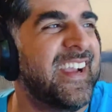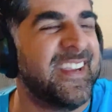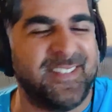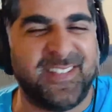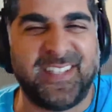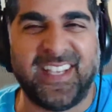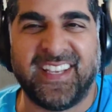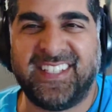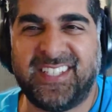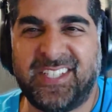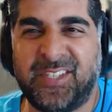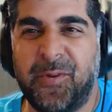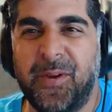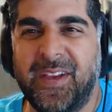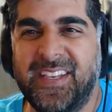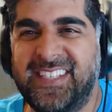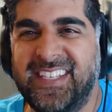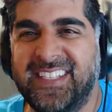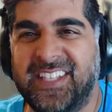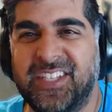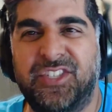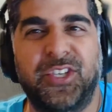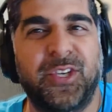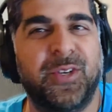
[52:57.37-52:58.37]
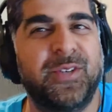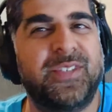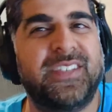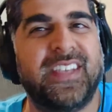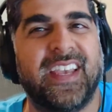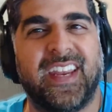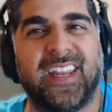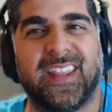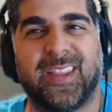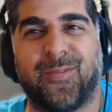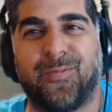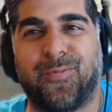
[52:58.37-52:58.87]
I was like squeezing the juice
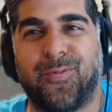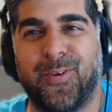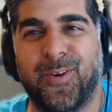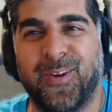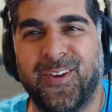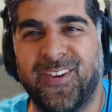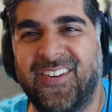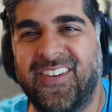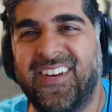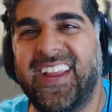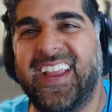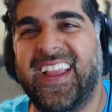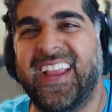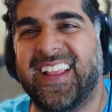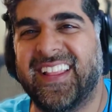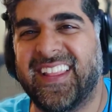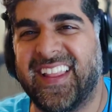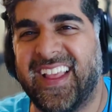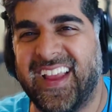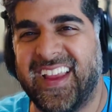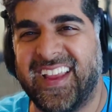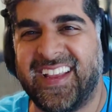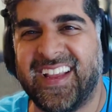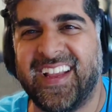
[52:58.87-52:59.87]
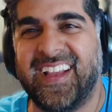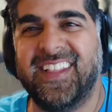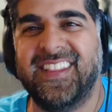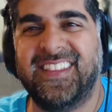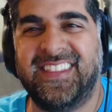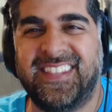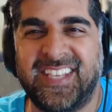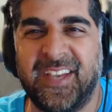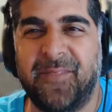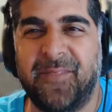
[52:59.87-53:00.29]
out of the fruit. And like to